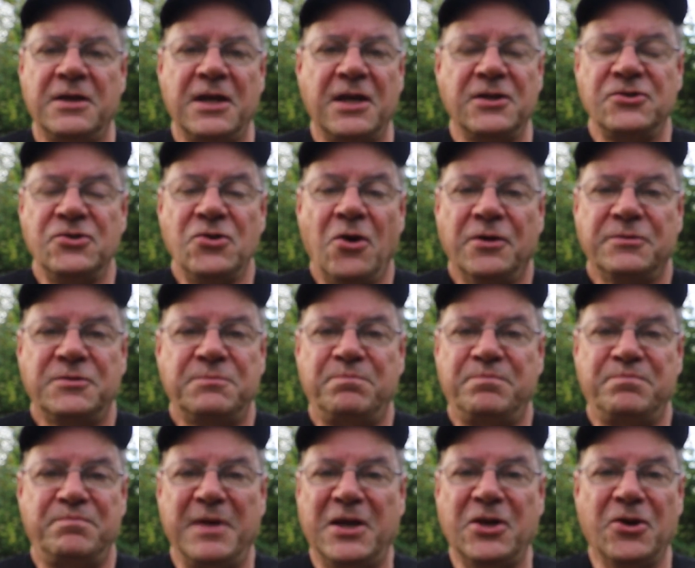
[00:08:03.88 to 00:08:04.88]
Not
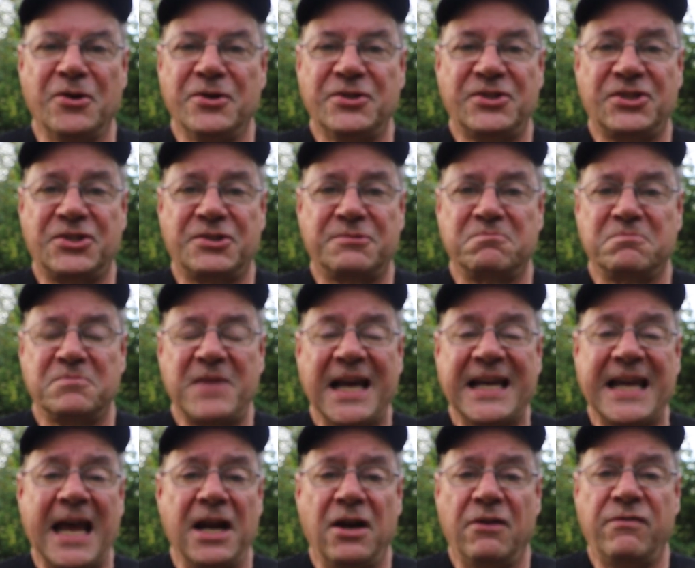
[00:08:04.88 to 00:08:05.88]
because I
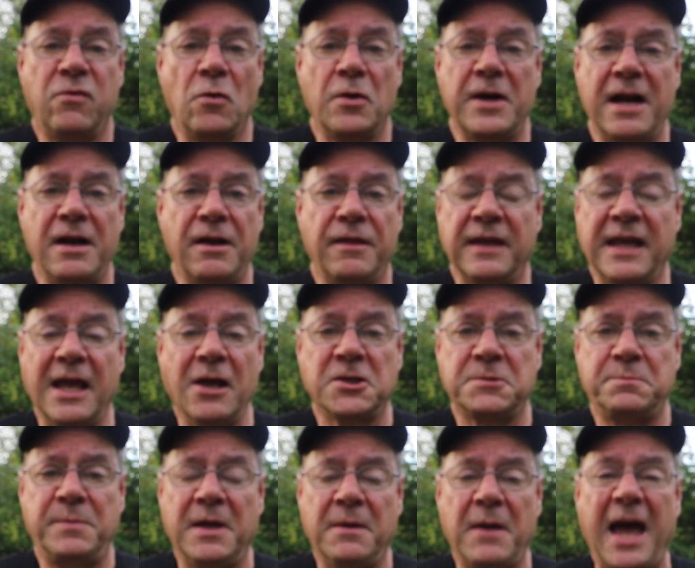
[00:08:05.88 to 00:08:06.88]
can't afford anything
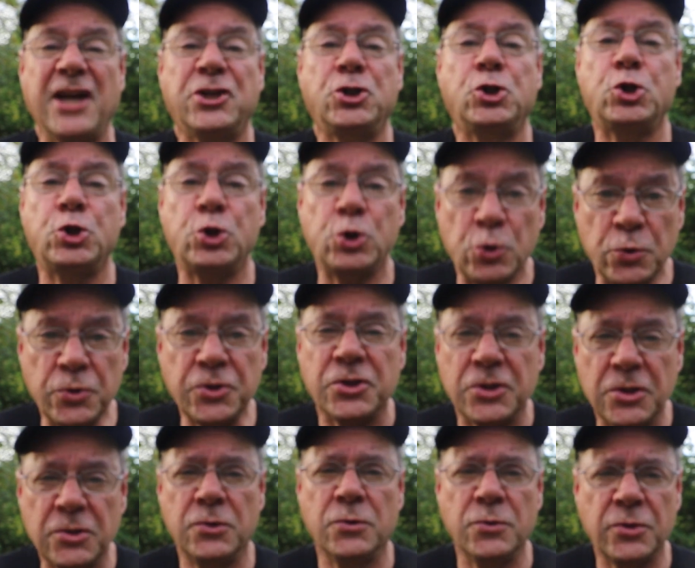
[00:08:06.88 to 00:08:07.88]
else, but I choose
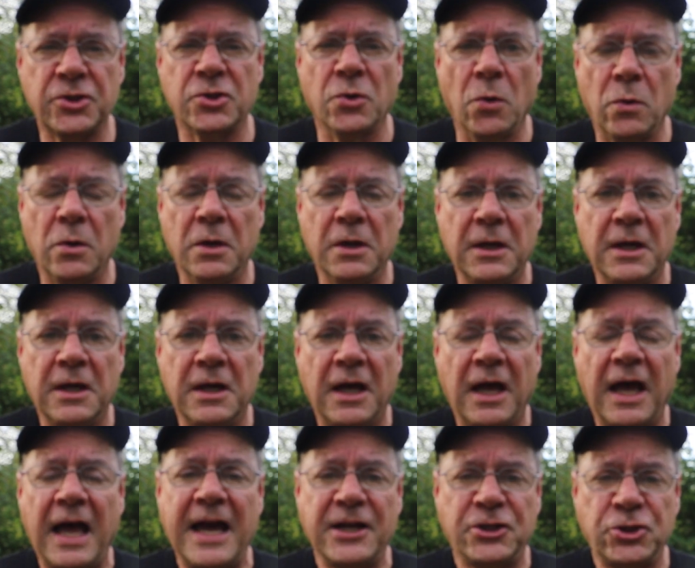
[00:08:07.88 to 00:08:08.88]
to do so.
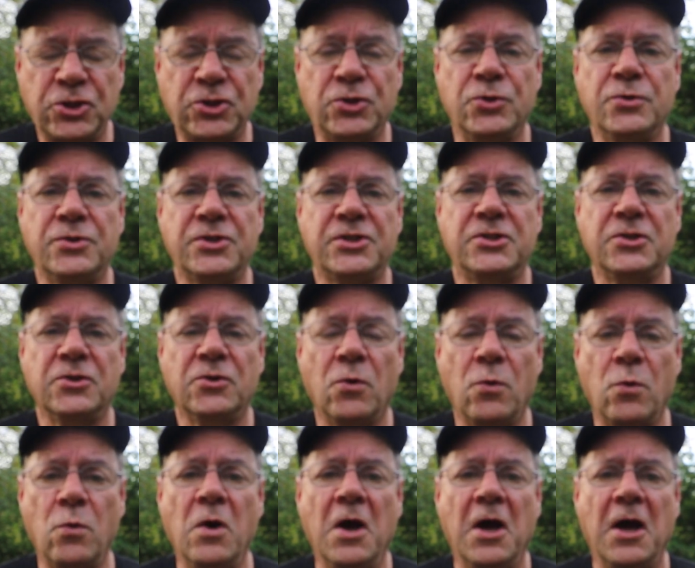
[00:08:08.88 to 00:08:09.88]
I choose to
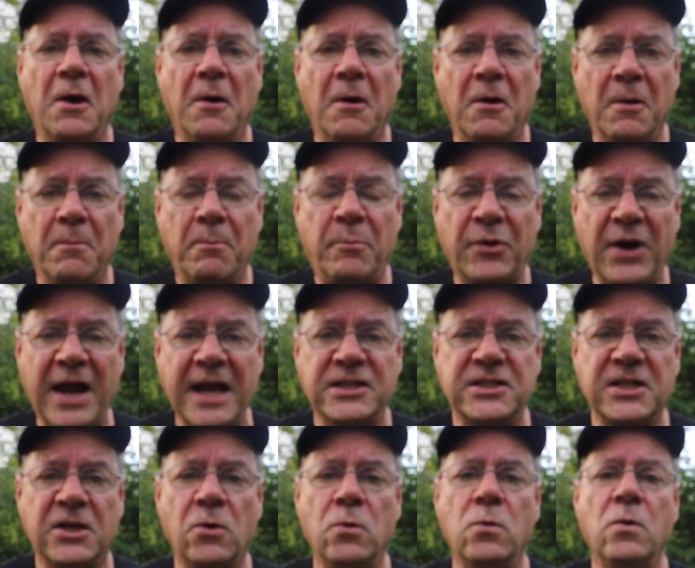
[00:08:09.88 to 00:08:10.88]
go
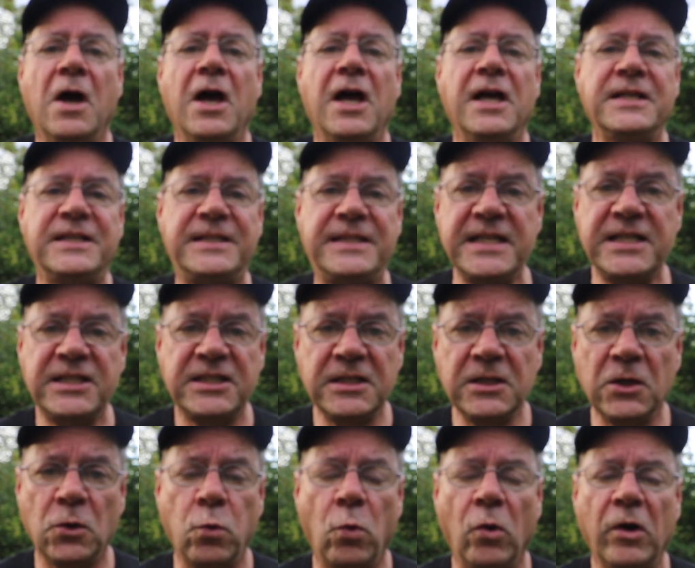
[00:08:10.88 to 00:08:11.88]
practical,
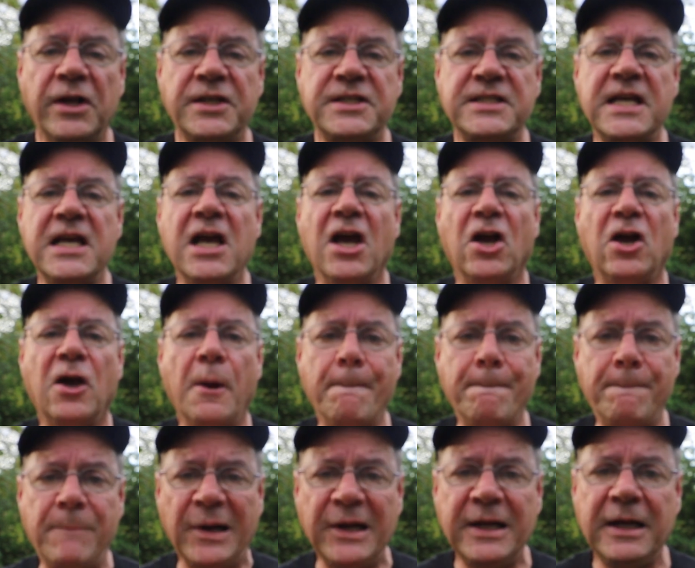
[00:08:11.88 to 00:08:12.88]
decent quality,
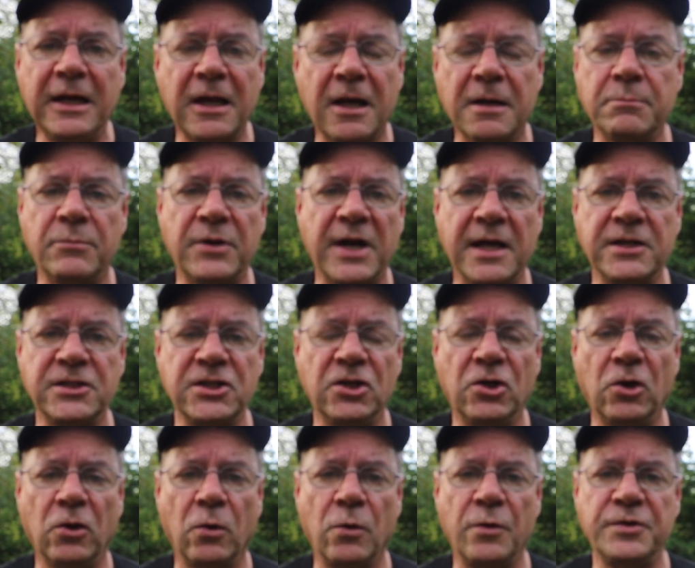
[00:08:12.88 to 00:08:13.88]
completely
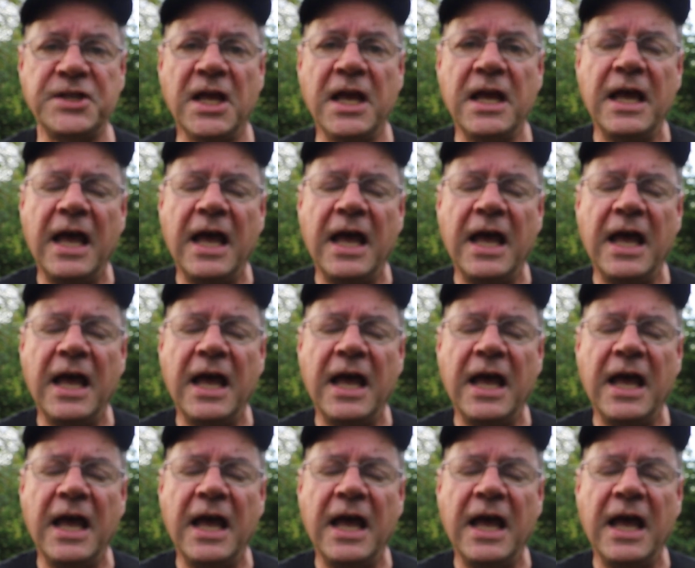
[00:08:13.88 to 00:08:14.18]
unbranded clothes,